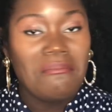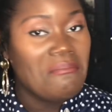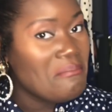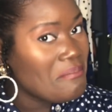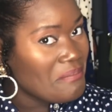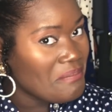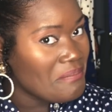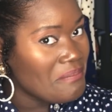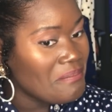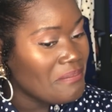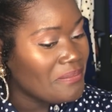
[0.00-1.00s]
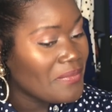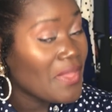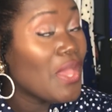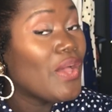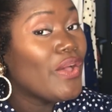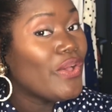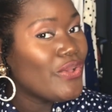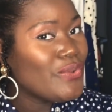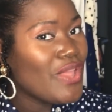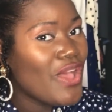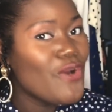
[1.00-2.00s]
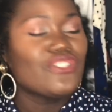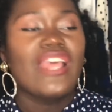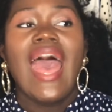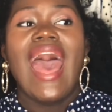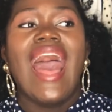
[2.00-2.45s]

Hmm, who knows?